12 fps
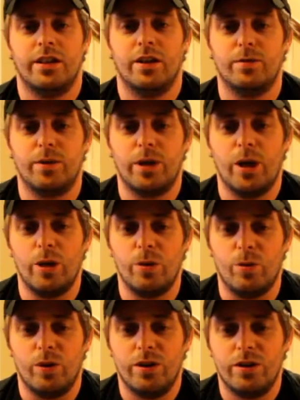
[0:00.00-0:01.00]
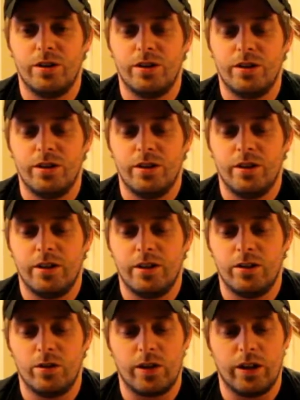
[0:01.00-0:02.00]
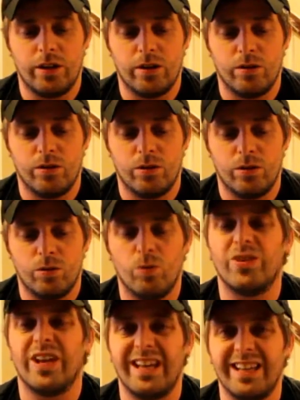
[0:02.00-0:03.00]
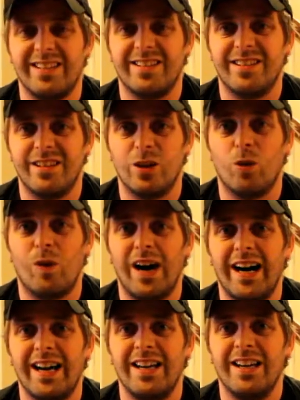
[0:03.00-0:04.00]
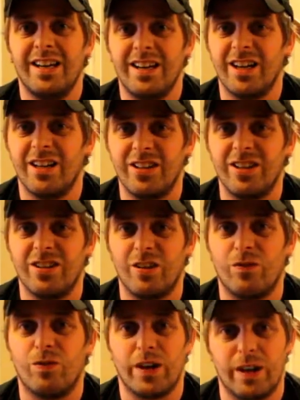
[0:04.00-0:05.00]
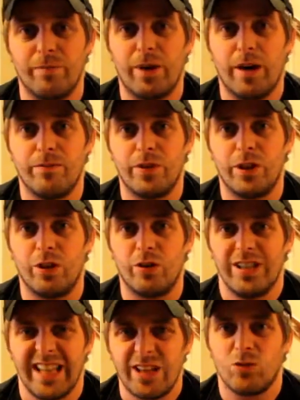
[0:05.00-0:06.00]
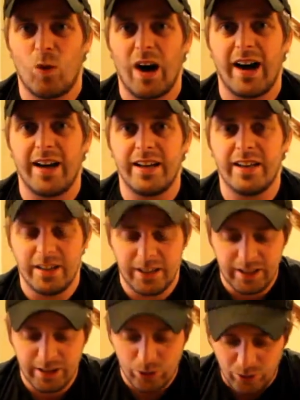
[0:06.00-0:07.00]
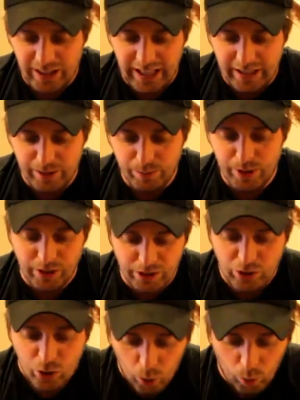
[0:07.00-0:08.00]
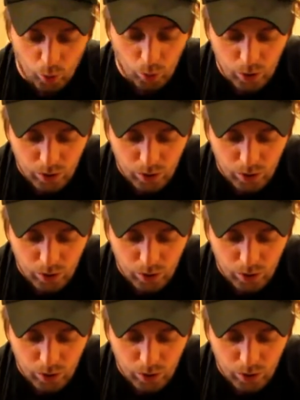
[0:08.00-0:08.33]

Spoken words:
That'd have been cool. It's okay though. We'll take it. You know why? Because it's a freaking pop figurine. That's why. You take it because it's cool.